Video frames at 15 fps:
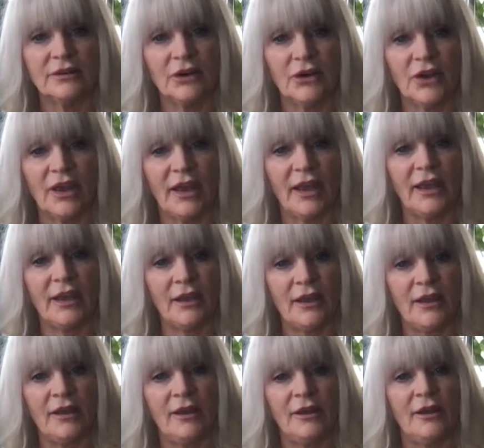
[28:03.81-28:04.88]
Okay.
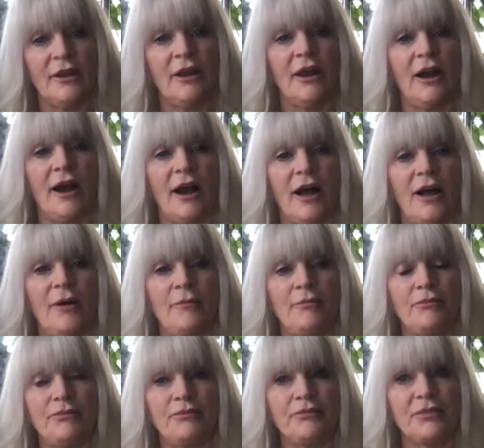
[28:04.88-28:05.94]

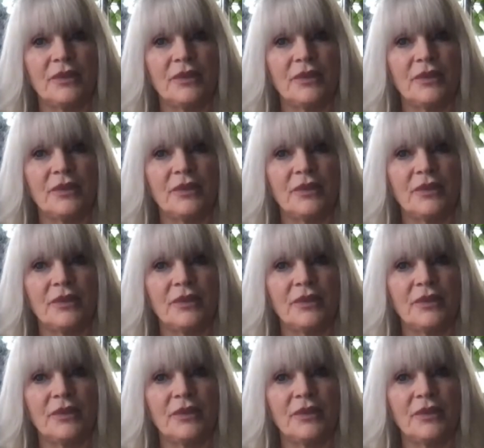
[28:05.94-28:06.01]
Um,